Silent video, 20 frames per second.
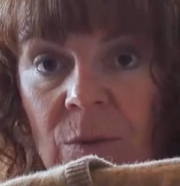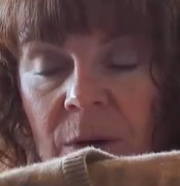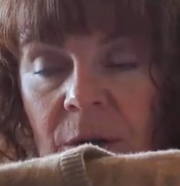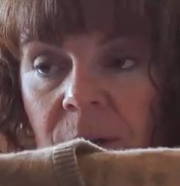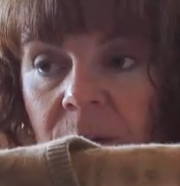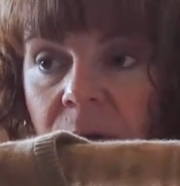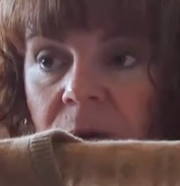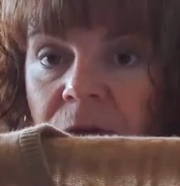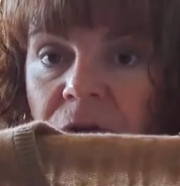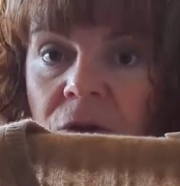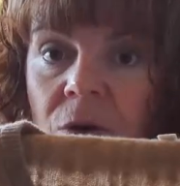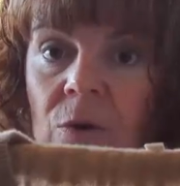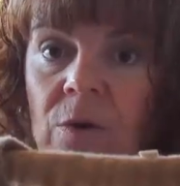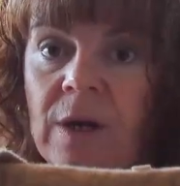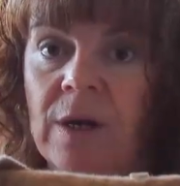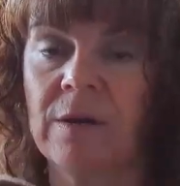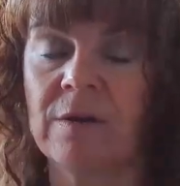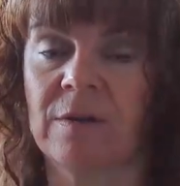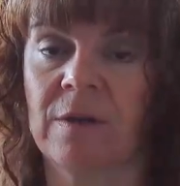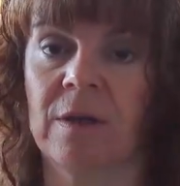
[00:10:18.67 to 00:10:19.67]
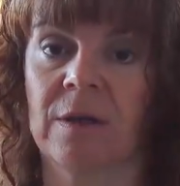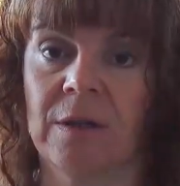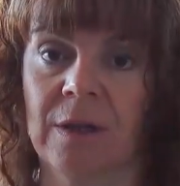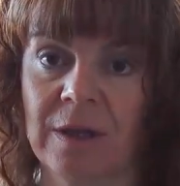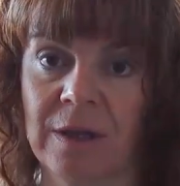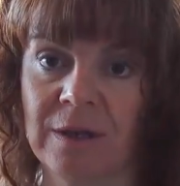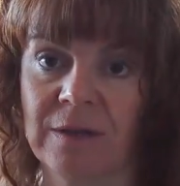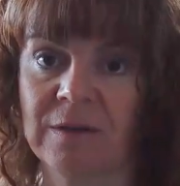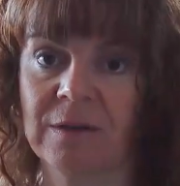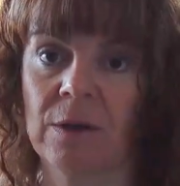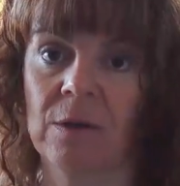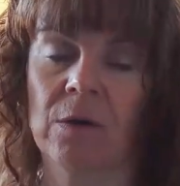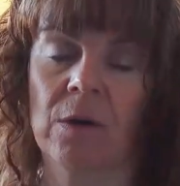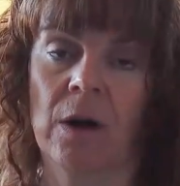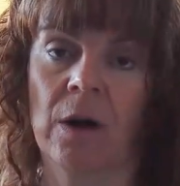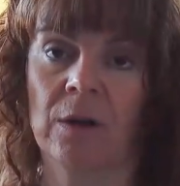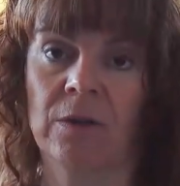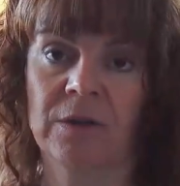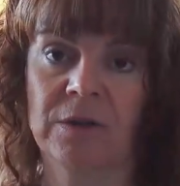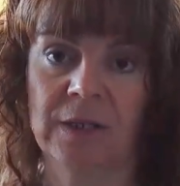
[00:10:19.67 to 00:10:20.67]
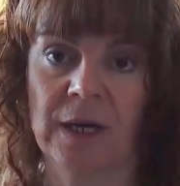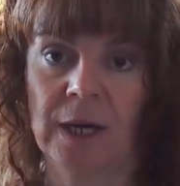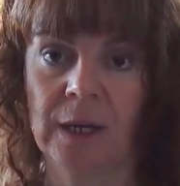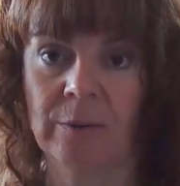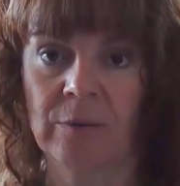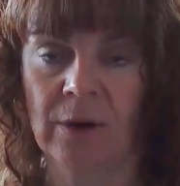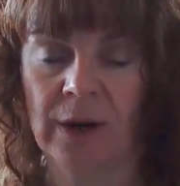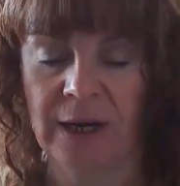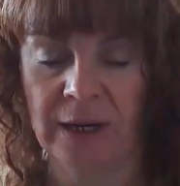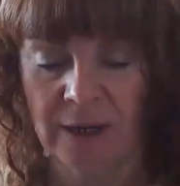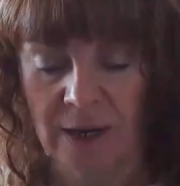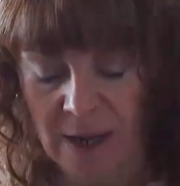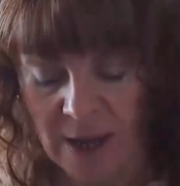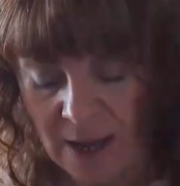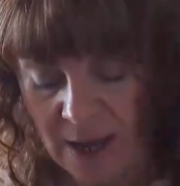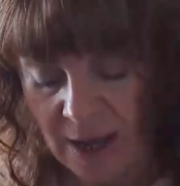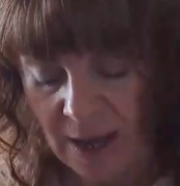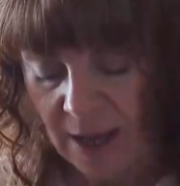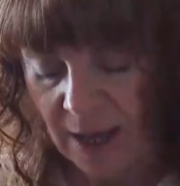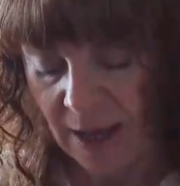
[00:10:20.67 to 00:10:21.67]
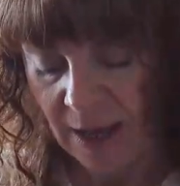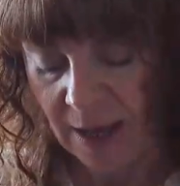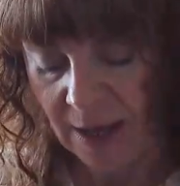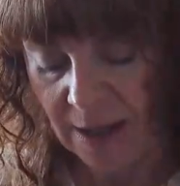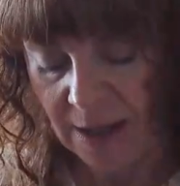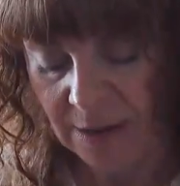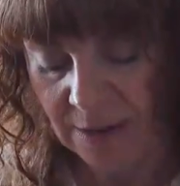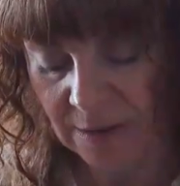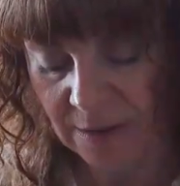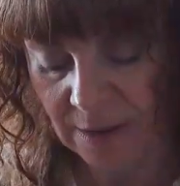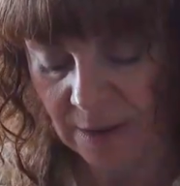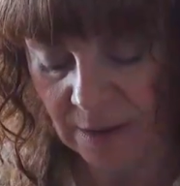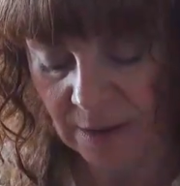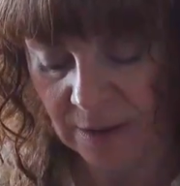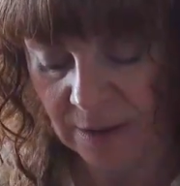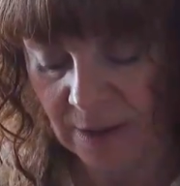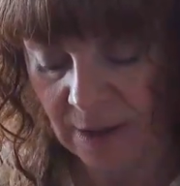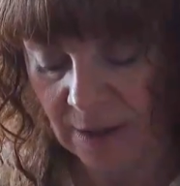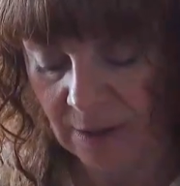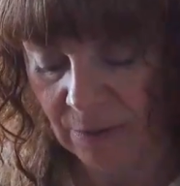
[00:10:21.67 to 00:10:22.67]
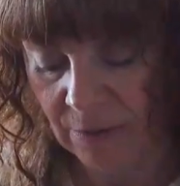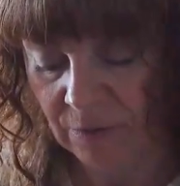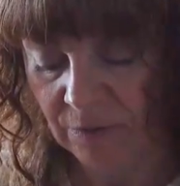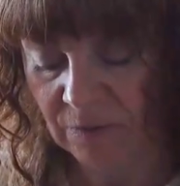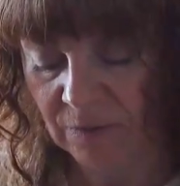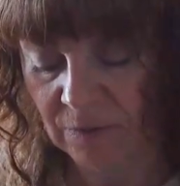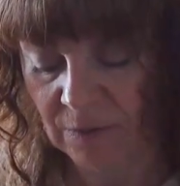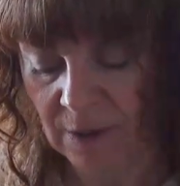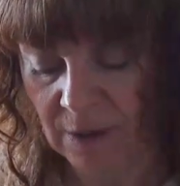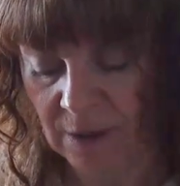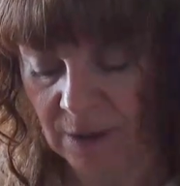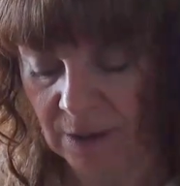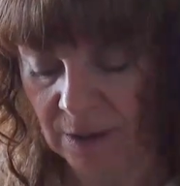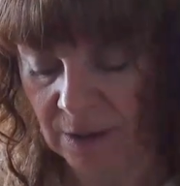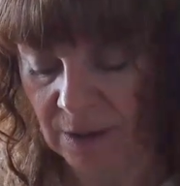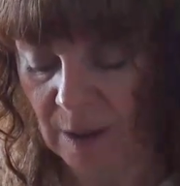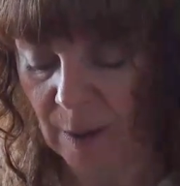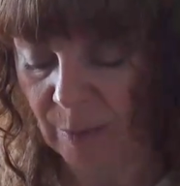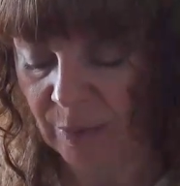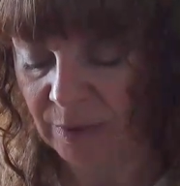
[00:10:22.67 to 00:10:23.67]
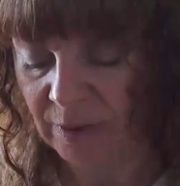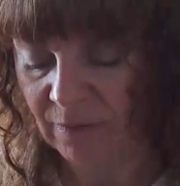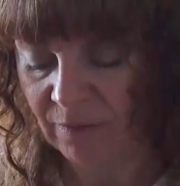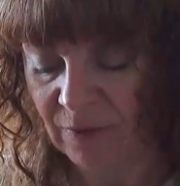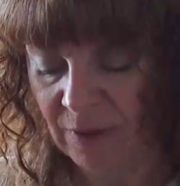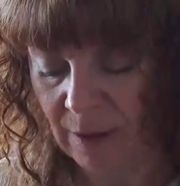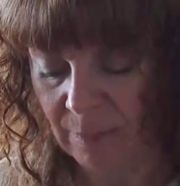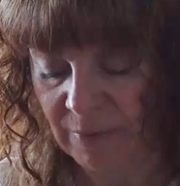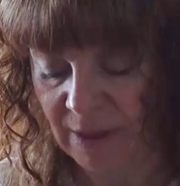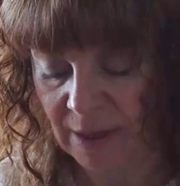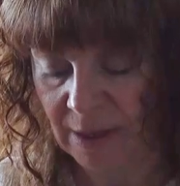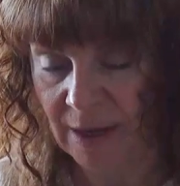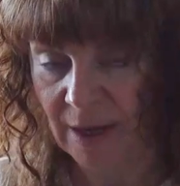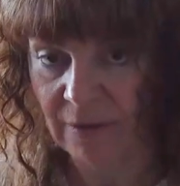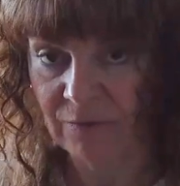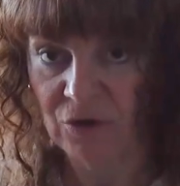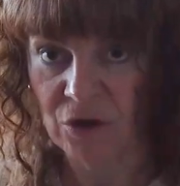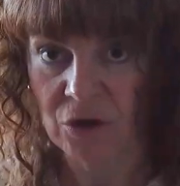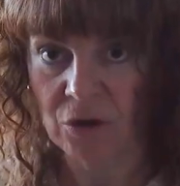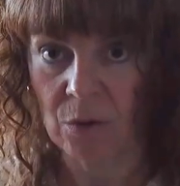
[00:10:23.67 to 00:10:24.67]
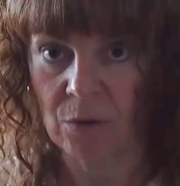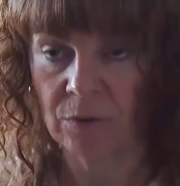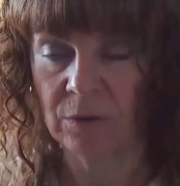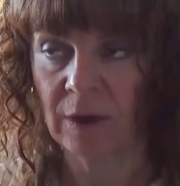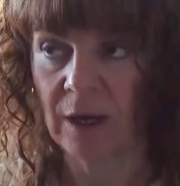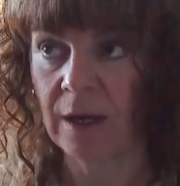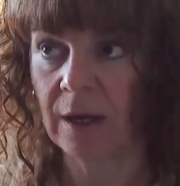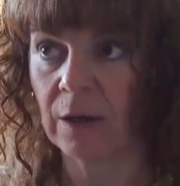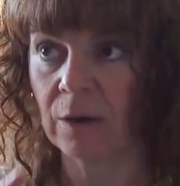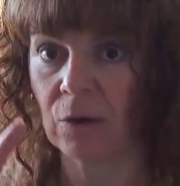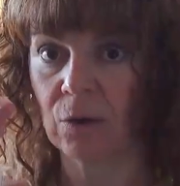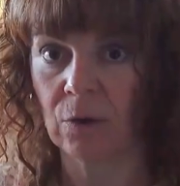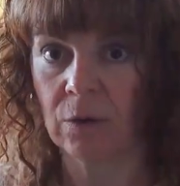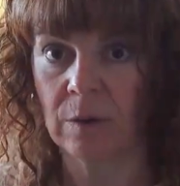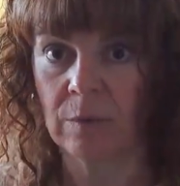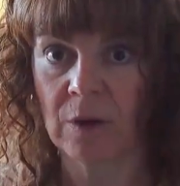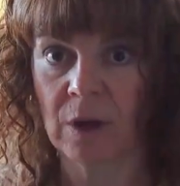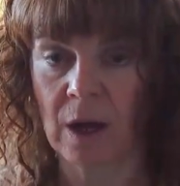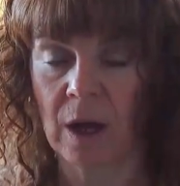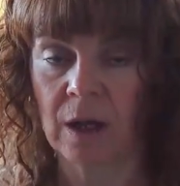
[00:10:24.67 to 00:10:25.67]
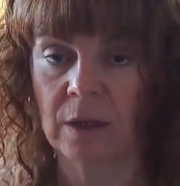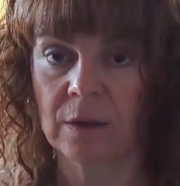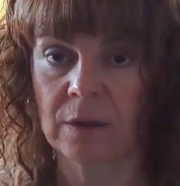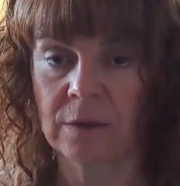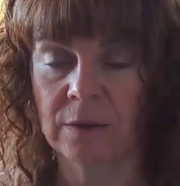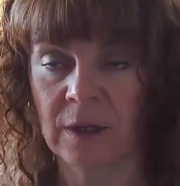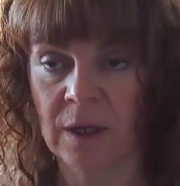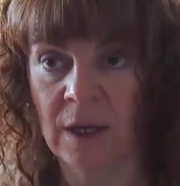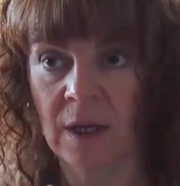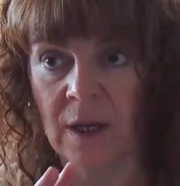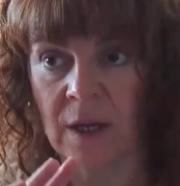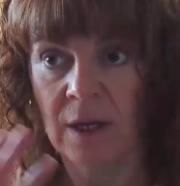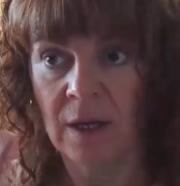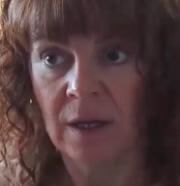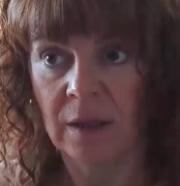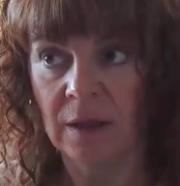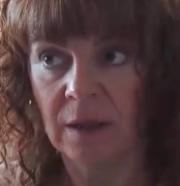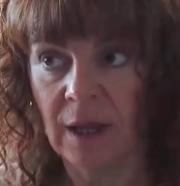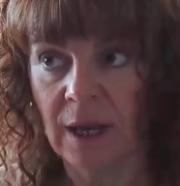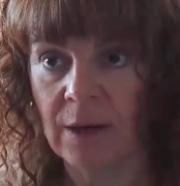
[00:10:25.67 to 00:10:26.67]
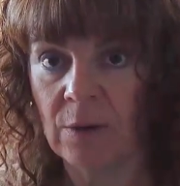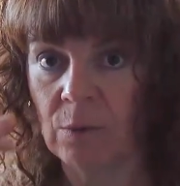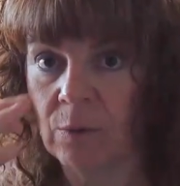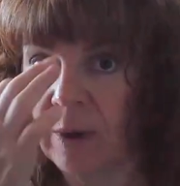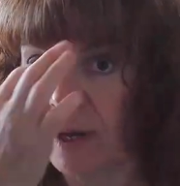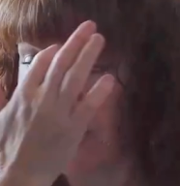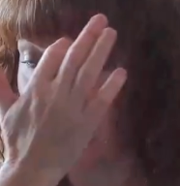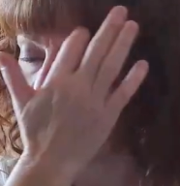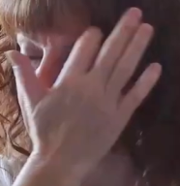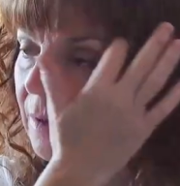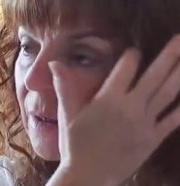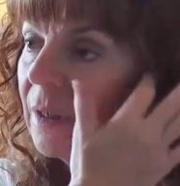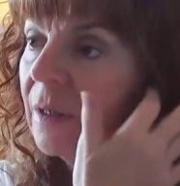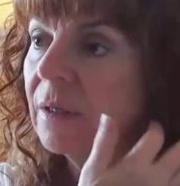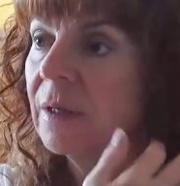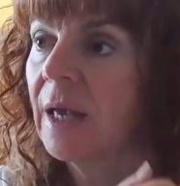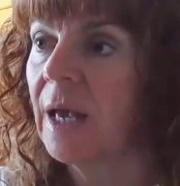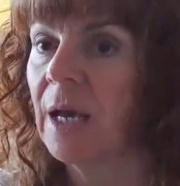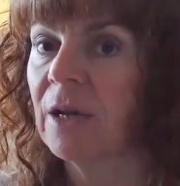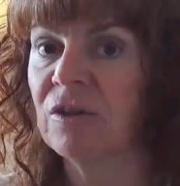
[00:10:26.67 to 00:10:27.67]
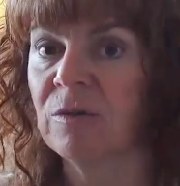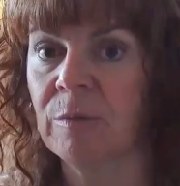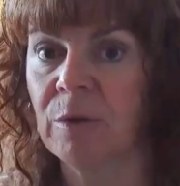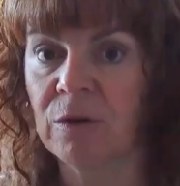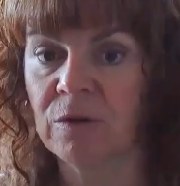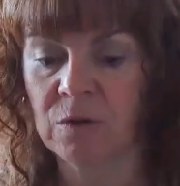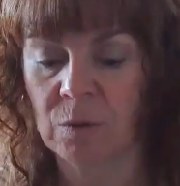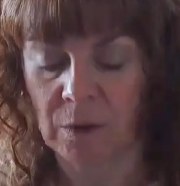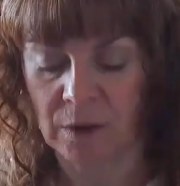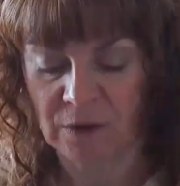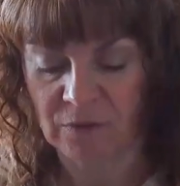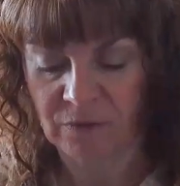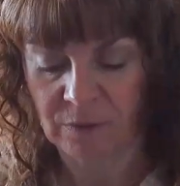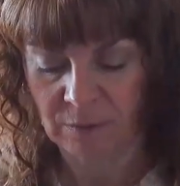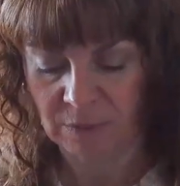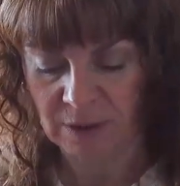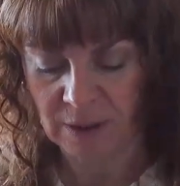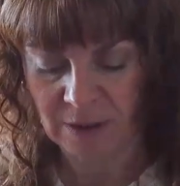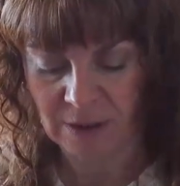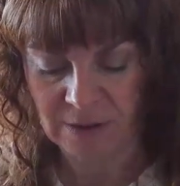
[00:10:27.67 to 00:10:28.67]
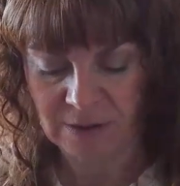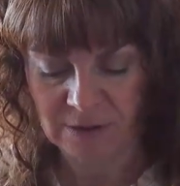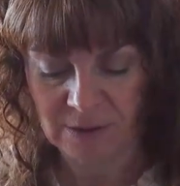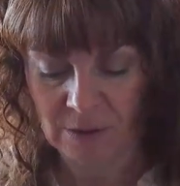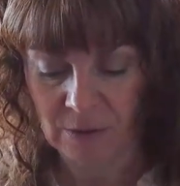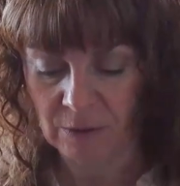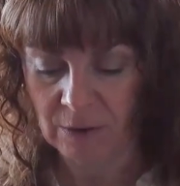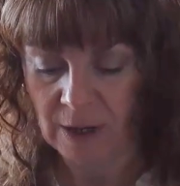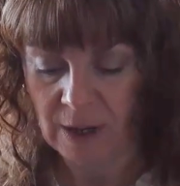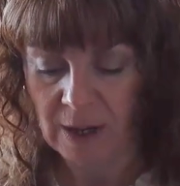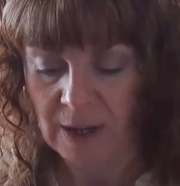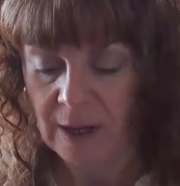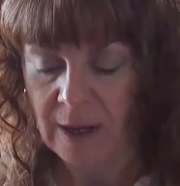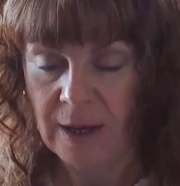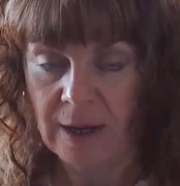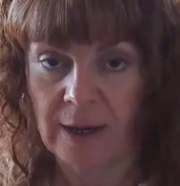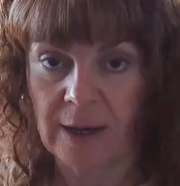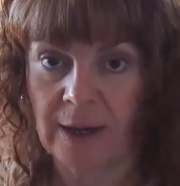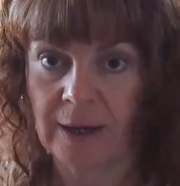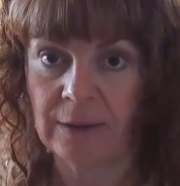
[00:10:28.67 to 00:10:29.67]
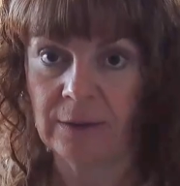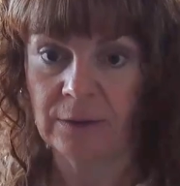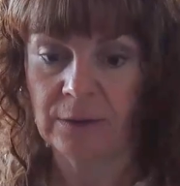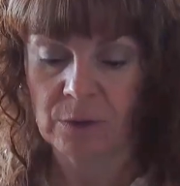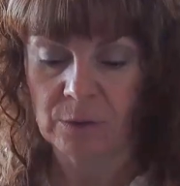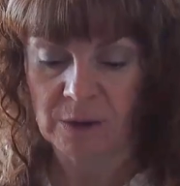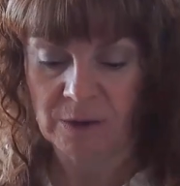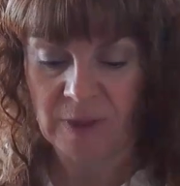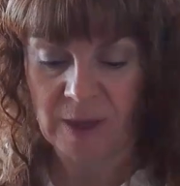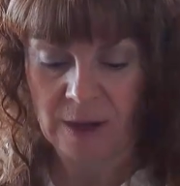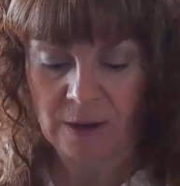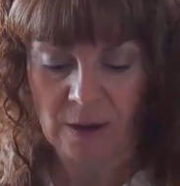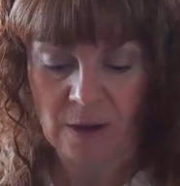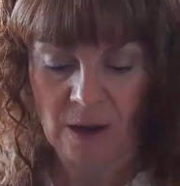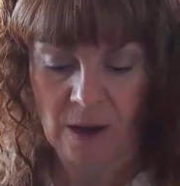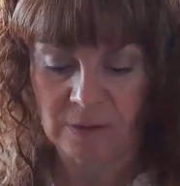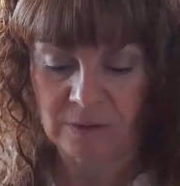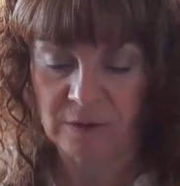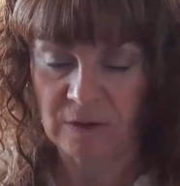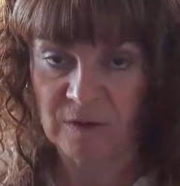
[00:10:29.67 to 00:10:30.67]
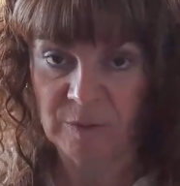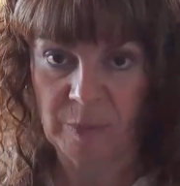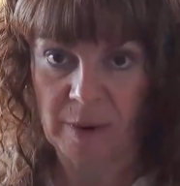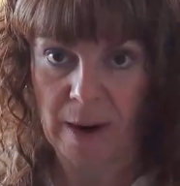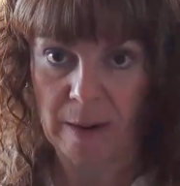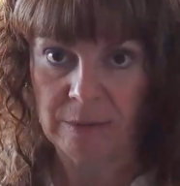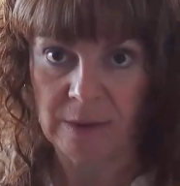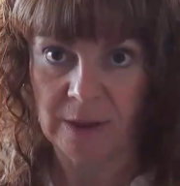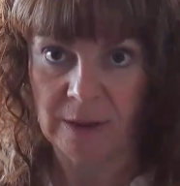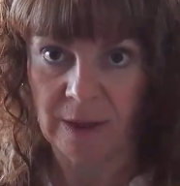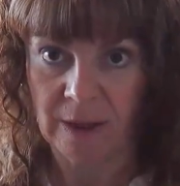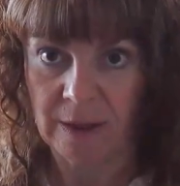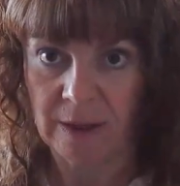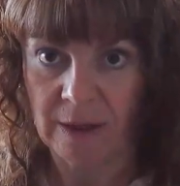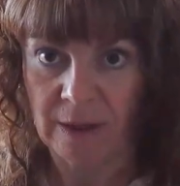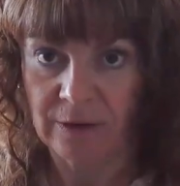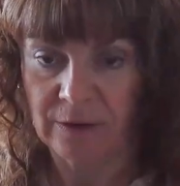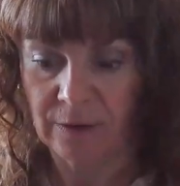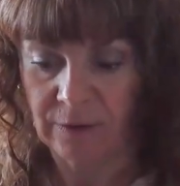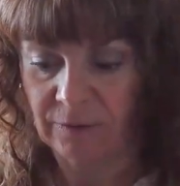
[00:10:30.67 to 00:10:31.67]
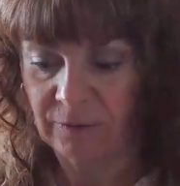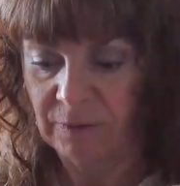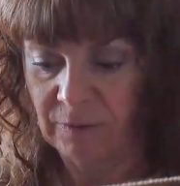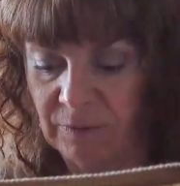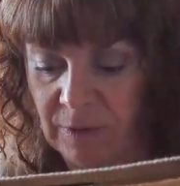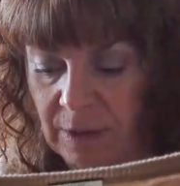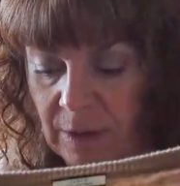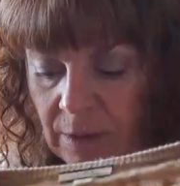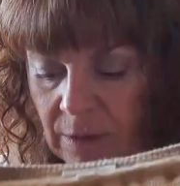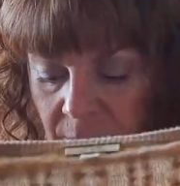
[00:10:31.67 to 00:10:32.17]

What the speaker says: where they're showcasing Lily Silk all the time, right? And there's a couple of them that have shown like a cream colored, lightweight cashmere sweater from Lily Silk. I don't know what that costs. It's probably like $150